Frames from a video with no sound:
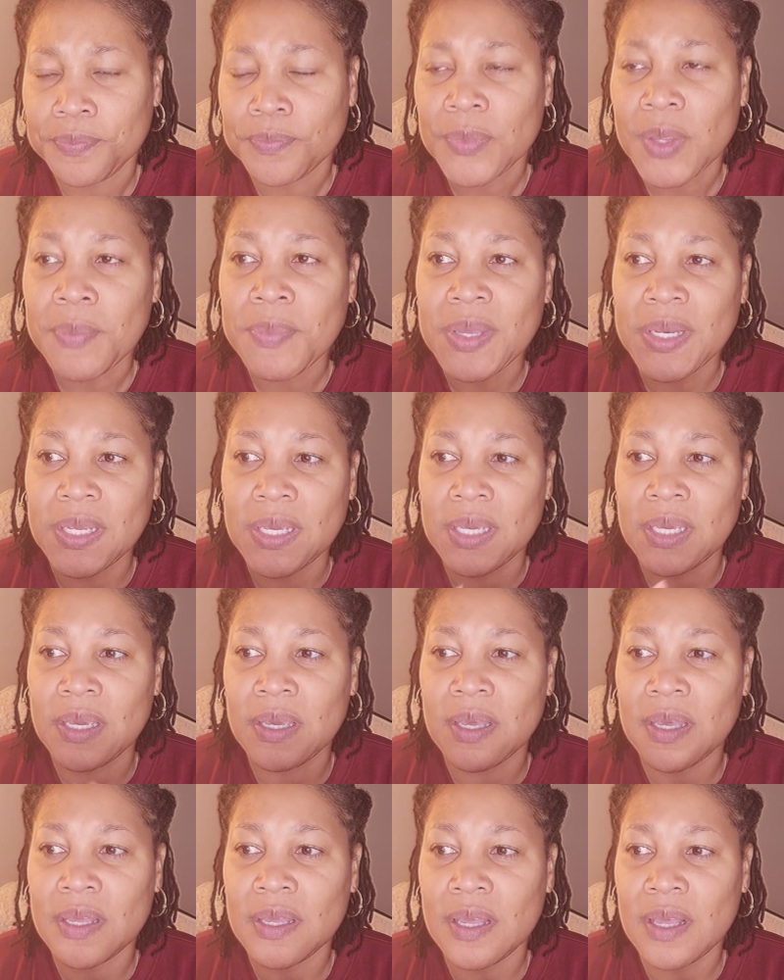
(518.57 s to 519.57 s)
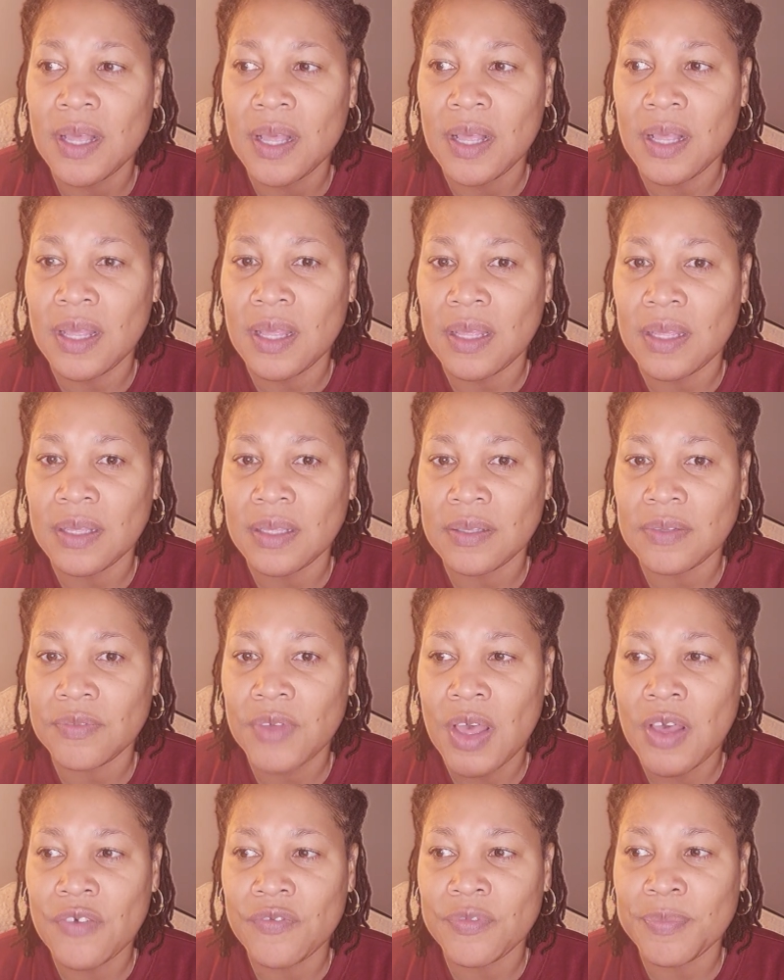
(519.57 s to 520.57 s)
Many
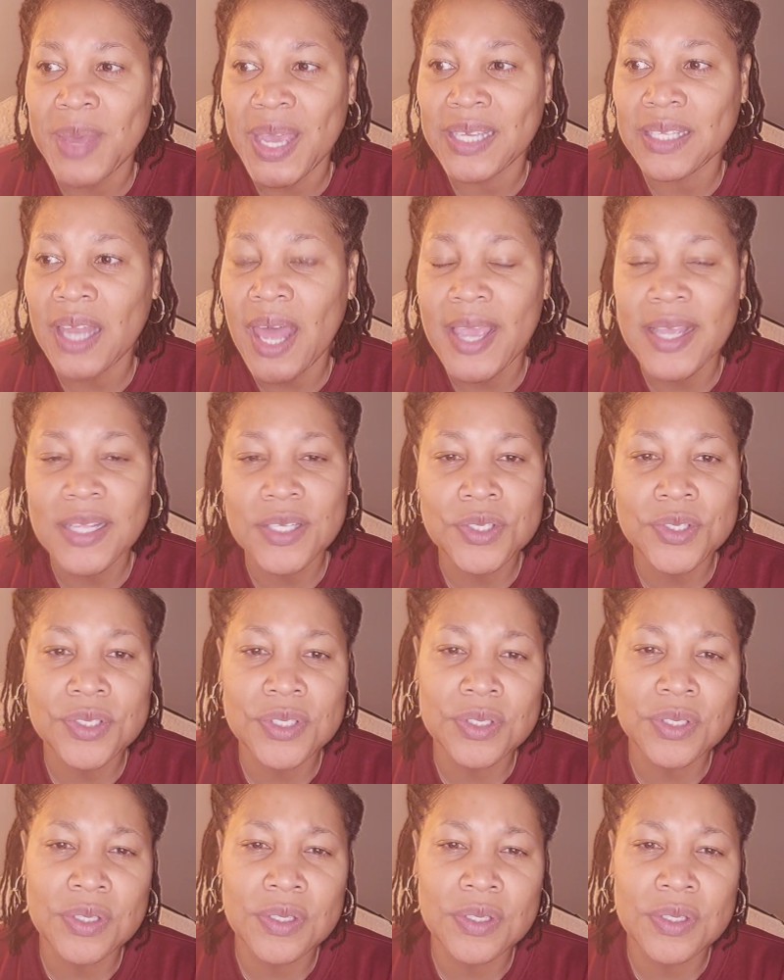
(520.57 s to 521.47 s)
of my clients